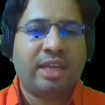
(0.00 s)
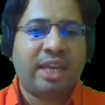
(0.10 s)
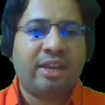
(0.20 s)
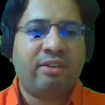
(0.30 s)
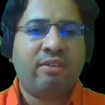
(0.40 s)

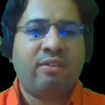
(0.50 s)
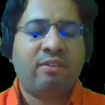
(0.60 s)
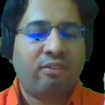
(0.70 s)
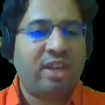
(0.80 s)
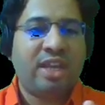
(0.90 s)
give
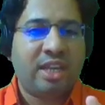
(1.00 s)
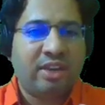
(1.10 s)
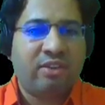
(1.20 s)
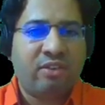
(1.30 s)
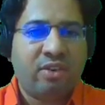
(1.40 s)

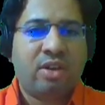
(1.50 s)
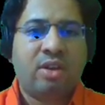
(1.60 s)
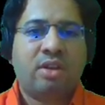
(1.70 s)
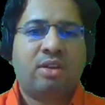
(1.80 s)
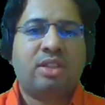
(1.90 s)

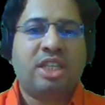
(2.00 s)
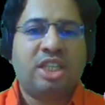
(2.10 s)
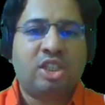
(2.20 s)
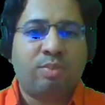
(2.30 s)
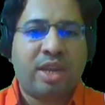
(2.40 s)

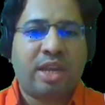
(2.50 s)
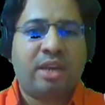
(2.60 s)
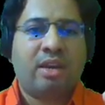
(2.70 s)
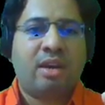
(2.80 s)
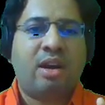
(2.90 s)
these
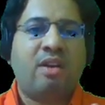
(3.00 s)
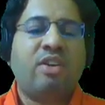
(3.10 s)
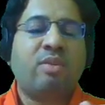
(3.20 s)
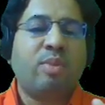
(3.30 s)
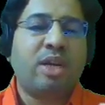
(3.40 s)
men
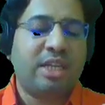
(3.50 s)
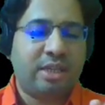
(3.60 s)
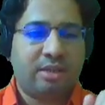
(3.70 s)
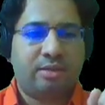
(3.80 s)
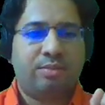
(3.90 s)
our money.
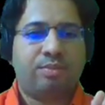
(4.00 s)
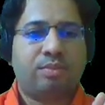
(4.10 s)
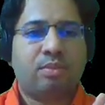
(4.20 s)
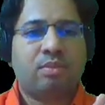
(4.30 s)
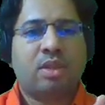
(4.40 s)

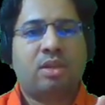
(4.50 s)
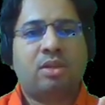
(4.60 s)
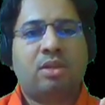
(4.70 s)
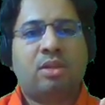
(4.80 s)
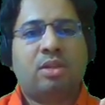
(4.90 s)

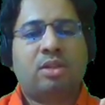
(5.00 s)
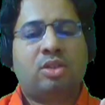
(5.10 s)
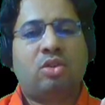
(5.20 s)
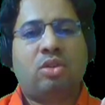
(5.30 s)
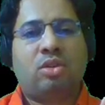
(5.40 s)

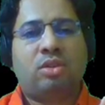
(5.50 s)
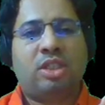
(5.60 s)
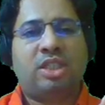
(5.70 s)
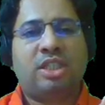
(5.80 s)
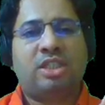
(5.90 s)
So
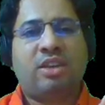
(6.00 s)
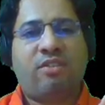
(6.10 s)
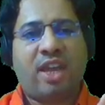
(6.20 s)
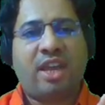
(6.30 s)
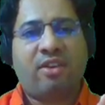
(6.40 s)
this is the
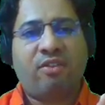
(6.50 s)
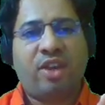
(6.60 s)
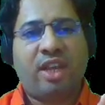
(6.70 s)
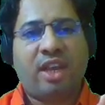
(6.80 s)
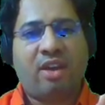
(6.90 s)
way
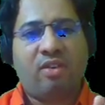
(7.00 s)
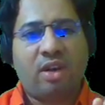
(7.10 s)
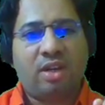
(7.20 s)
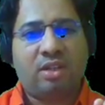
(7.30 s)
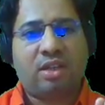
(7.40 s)
we have
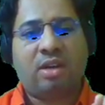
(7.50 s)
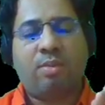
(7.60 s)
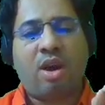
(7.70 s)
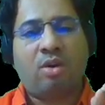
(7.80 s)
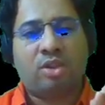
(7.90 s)
learned
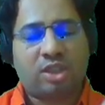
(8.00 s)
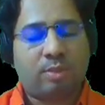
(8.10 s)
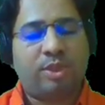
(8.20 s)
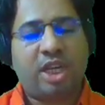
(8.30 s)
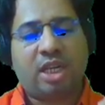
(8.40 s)
about
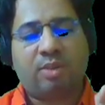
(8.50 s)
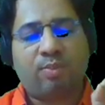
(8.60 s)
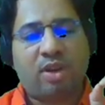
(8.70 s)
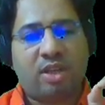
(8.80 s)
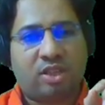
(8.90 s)
subject
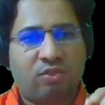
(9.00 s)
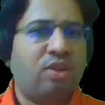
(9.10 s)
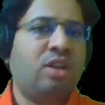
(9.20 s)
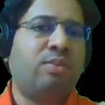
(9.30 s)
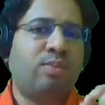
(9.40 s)
plus
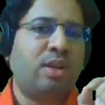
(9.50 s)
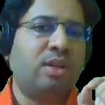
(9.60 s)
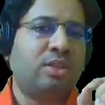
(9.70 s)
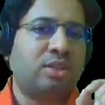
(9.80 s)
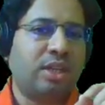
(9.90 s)
verb
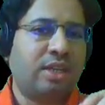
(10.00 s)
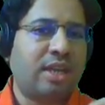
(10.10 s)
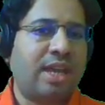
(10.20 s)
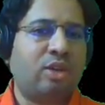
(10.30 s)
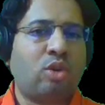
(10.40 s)
plus
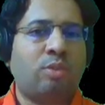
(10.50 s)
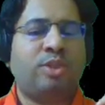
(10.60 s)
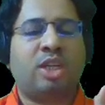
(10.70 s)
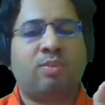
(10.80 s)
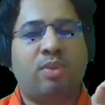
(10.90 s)
indirect
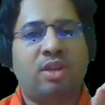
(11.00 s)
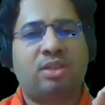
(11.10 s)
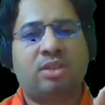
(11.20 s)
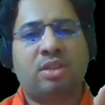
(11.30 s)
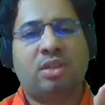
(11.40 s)
object
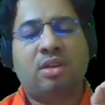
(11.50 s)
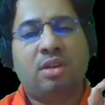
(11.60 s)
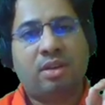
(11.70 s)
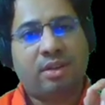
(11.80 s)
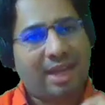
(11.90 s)
plus
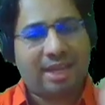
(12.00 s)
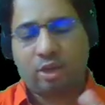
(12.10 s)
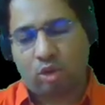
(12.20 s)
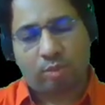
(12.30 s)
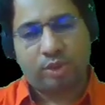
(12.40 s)

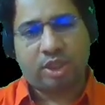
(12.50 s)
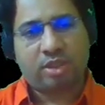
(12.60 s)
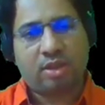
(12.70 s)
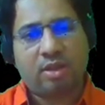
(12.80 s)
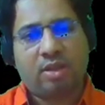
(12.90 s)
direct object.
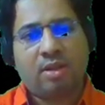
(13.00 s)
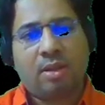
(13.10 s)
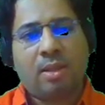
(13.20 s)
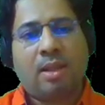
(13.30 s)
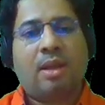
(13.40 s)

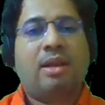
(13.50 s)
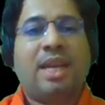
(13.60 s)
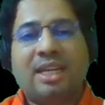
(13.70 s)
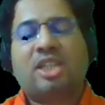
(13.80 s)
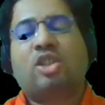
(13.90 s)

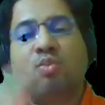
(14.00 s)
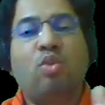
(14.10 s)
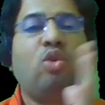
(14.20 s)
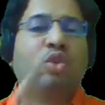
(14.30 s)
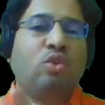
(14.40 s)
Let us
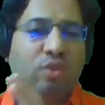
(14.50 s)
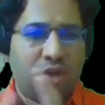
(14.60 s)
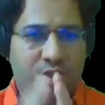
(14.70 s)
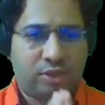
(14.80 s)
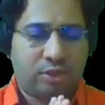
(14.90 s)
move
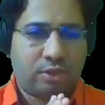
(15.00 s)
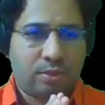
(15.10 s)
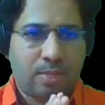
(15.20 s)
towards